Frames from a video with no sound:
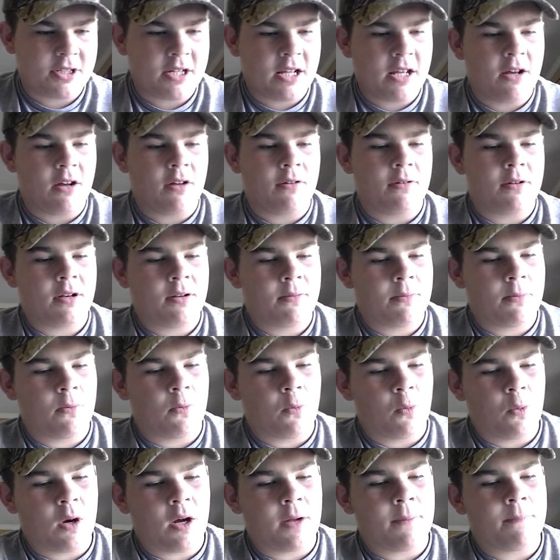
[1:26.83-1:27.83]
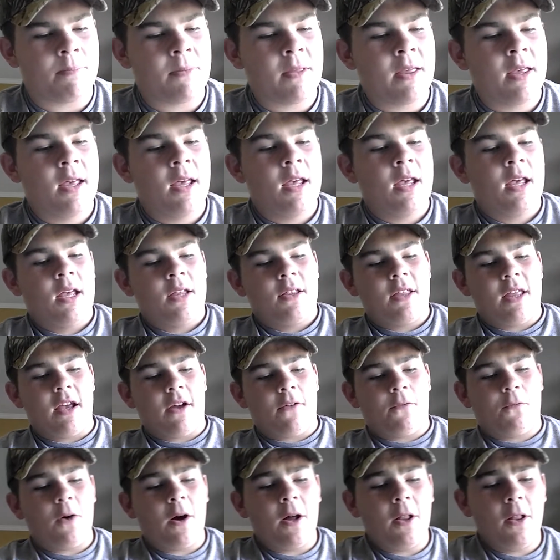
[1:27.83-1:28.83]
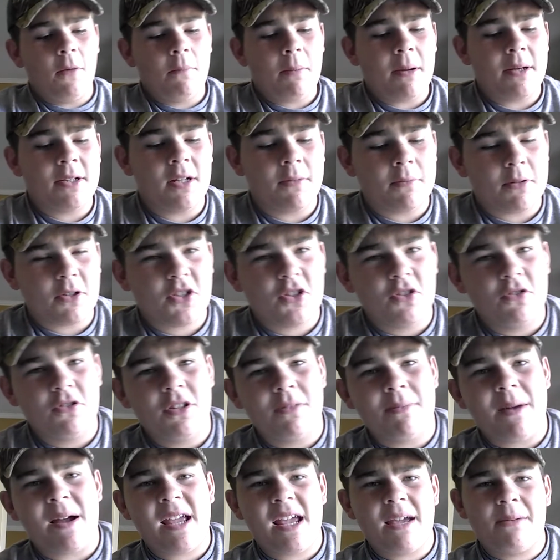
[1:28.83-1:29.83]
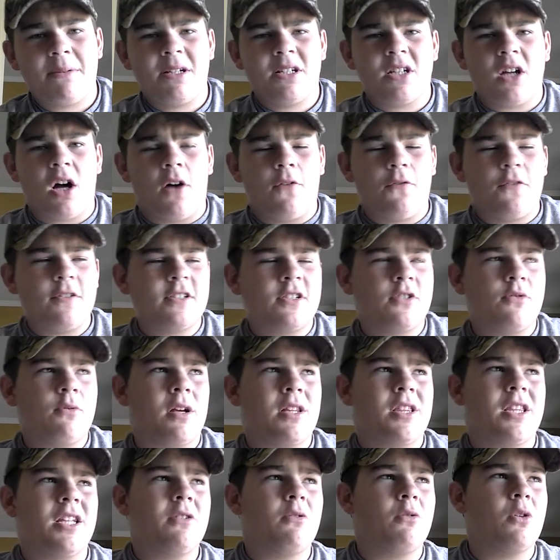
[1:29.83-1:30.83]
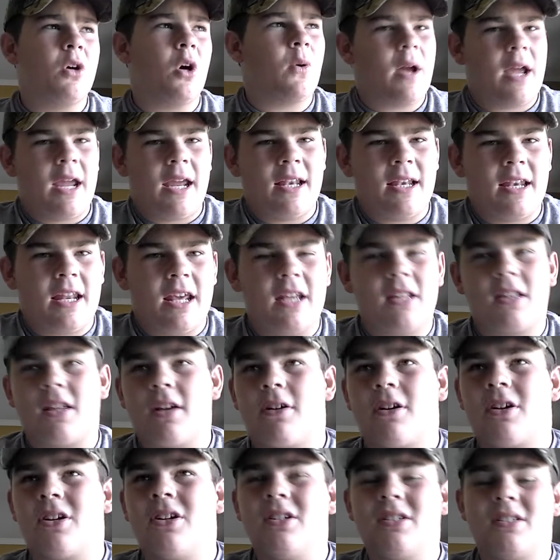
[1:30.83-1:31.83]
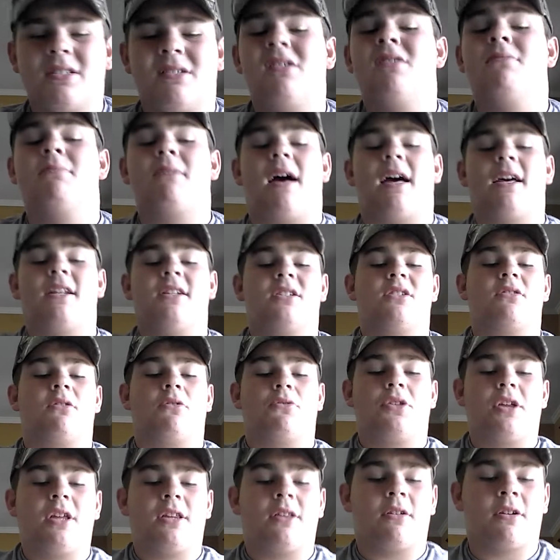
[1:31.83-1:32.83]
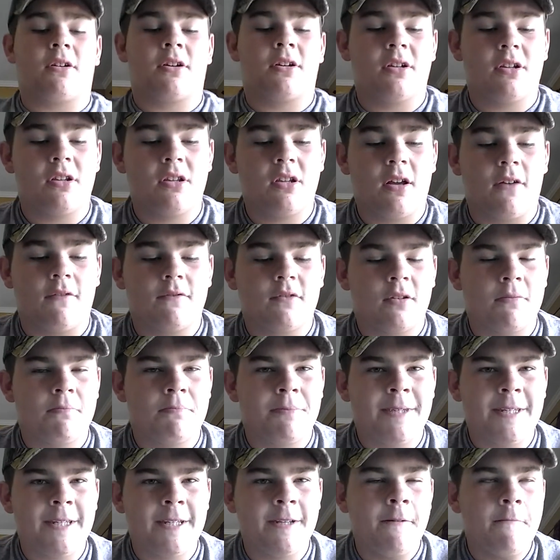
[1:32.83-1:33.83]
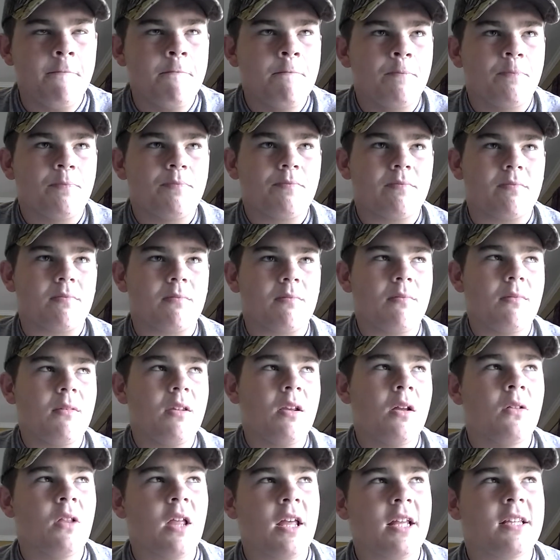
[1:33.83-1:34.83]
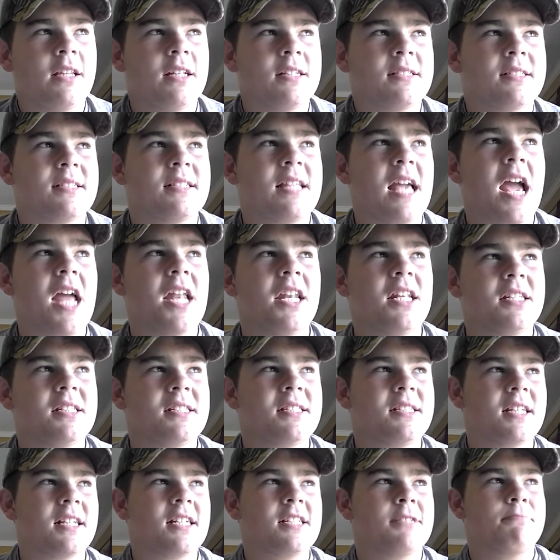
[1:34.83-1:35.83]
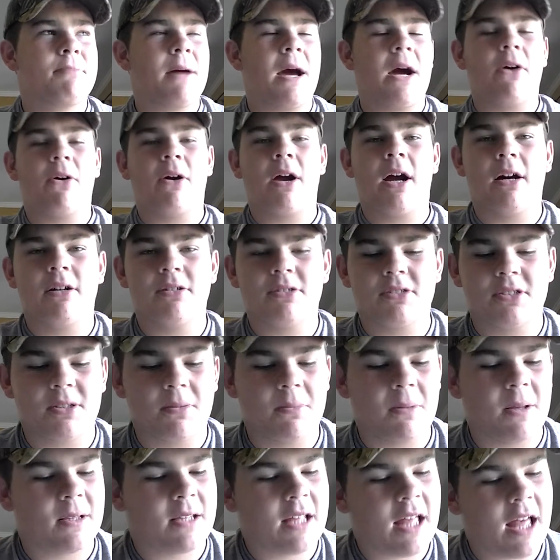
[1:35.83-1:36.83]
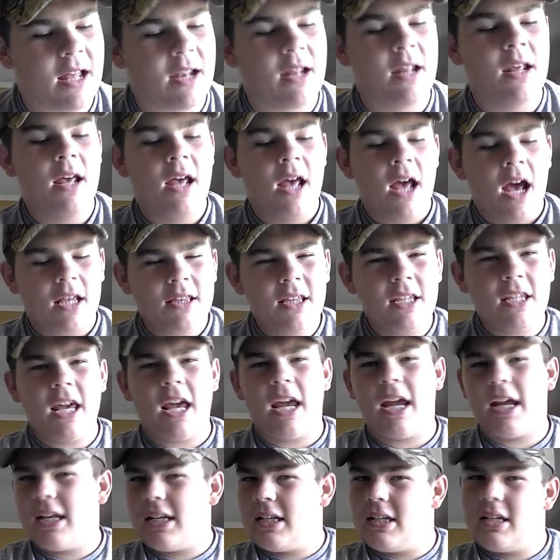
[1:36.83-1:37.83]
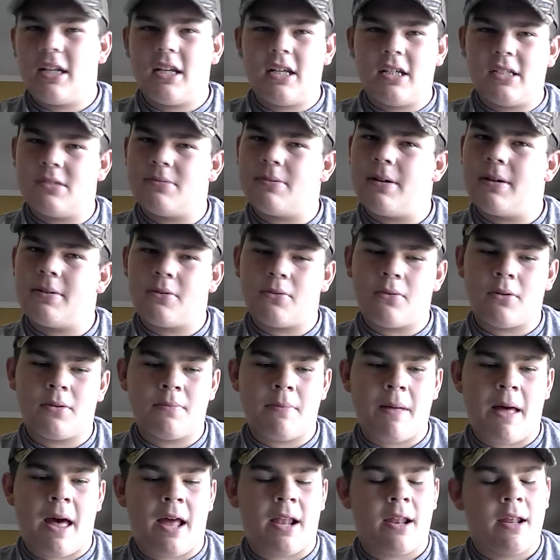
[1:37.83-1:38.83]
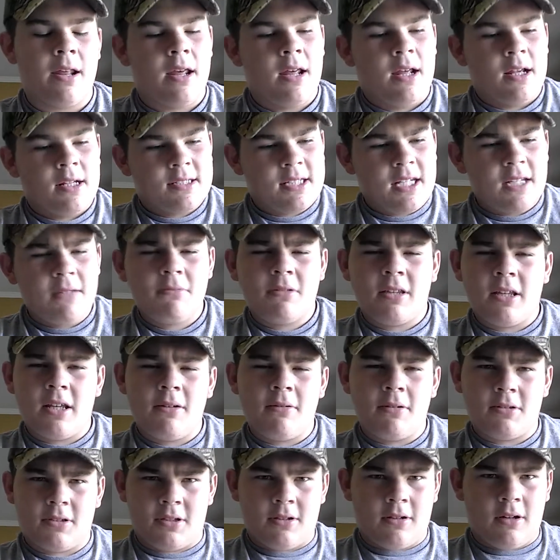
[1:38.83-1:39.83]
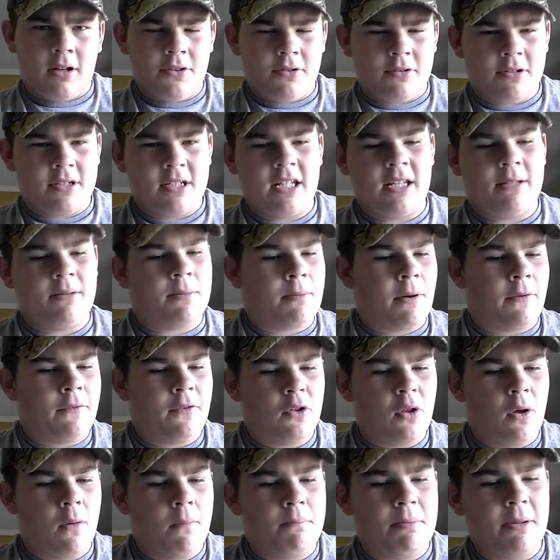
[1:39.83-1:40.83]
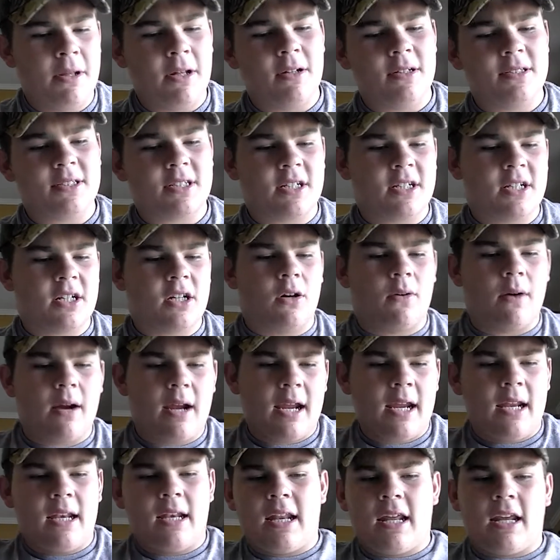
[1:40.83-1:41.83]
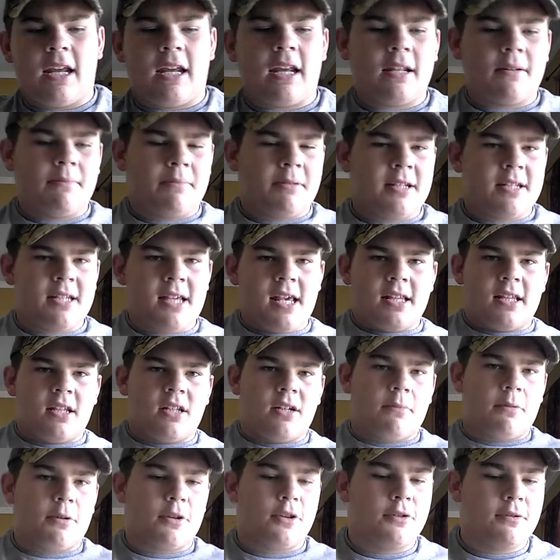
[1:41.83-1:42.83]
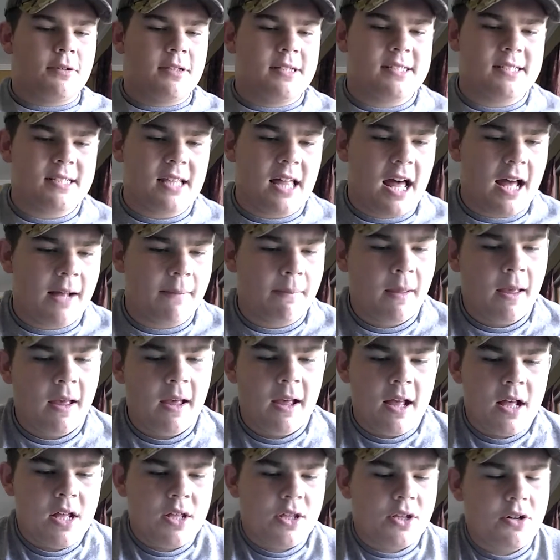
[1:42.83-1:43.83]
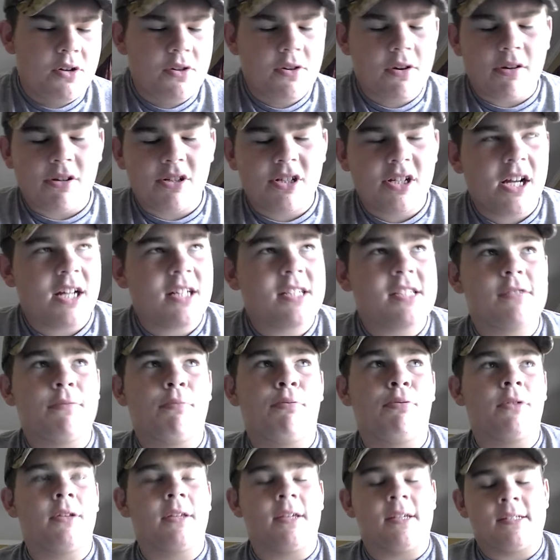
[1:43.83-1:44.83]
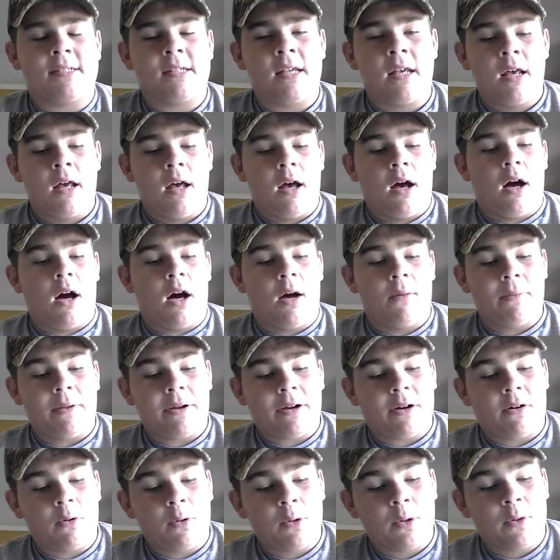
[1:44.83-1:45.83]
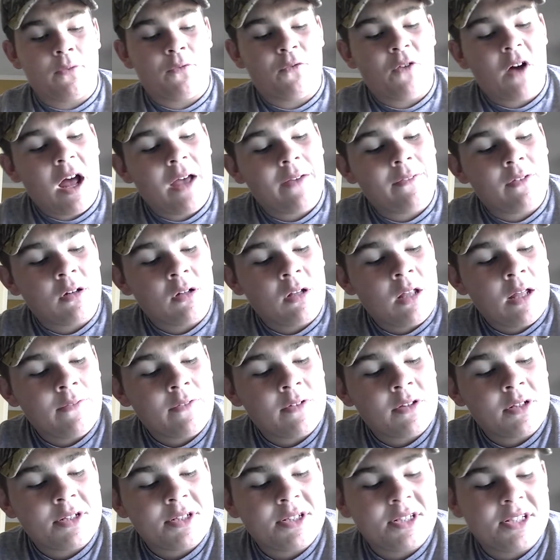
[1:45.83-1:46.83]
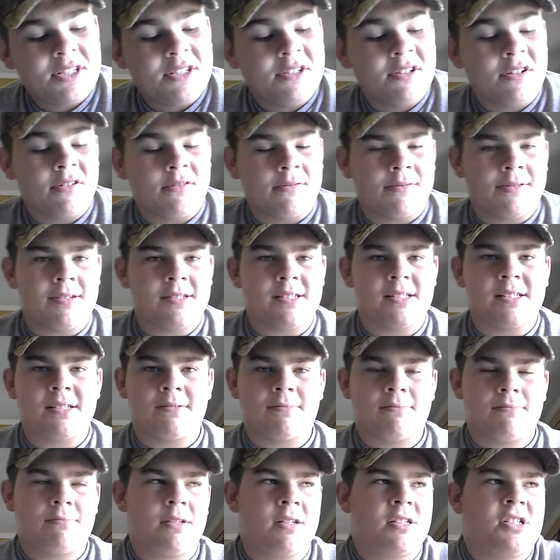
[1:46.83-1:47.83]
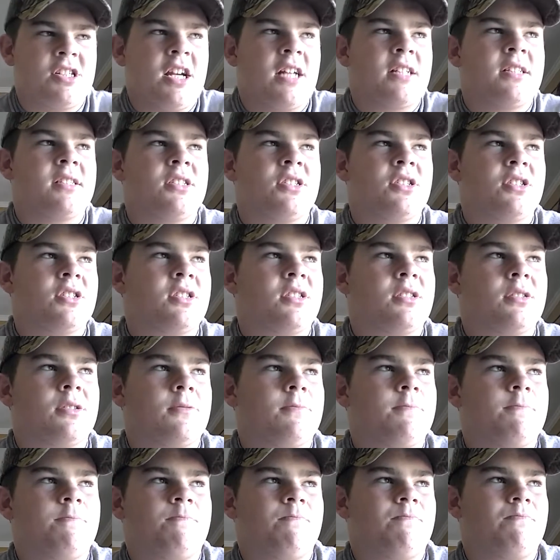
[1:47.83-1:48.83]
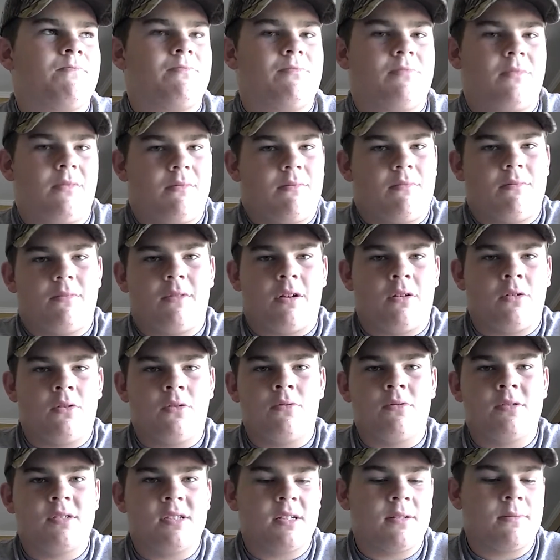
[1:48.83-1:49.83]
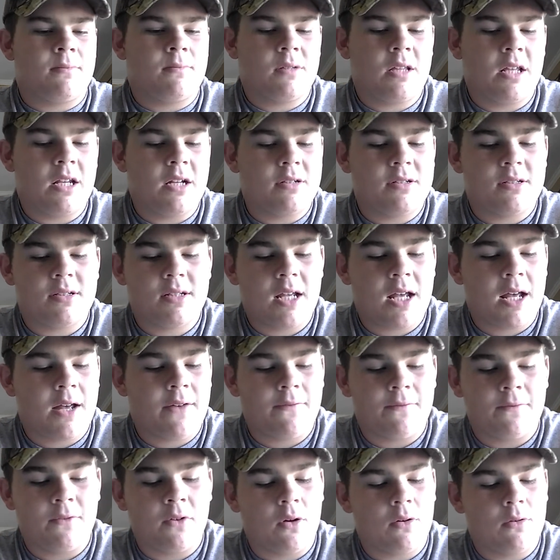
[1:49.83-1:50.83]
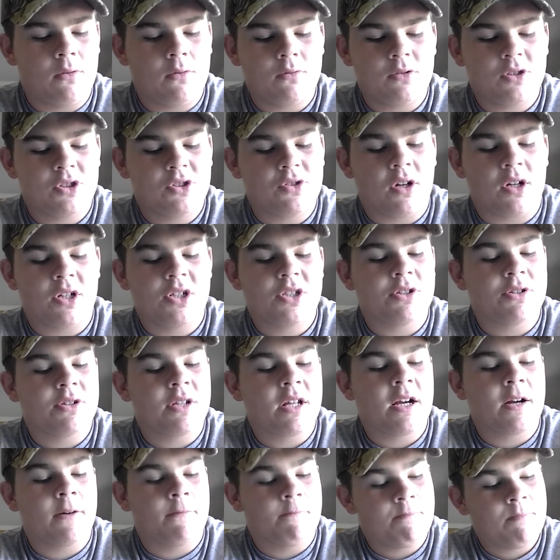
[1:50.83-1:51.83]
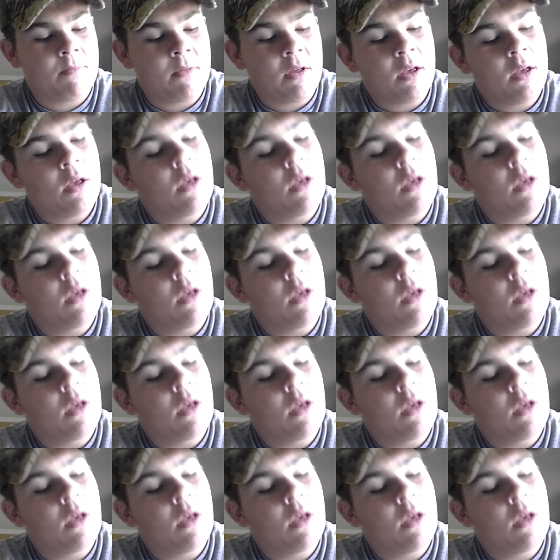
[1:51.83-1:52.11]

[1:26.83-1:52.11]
They are number one. They are followed by number two, the Miami Dolphins, who I think will go 8-8. They're a good team, but I just don't think they're good enough to be like this 10-6 powerhouse or something like that. I think 8-8 is right there with that. Same thing with their other team. The Buffalo Bills are going to go 8-8. And if you take the number 3 slot, the New York Jets, please. They're going 5-11 this year. The Jets just are losing. They just have no structure there.